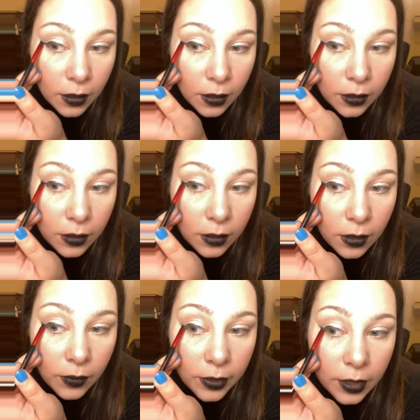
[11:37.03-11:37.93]
you can
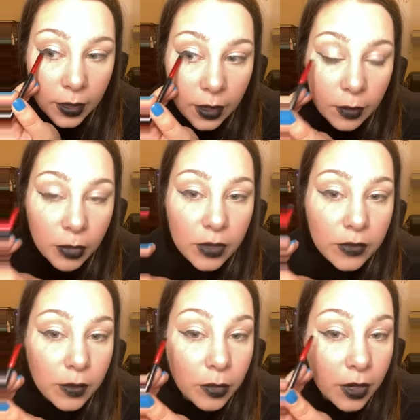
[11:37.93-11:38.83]
go in and kind of press
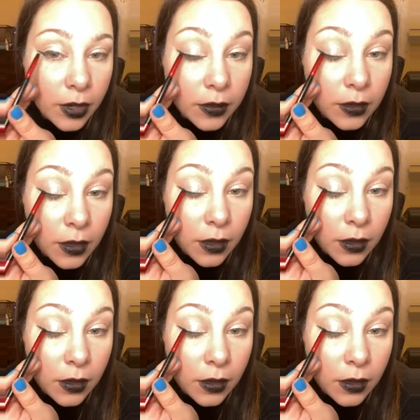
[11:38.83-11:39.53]
the product in,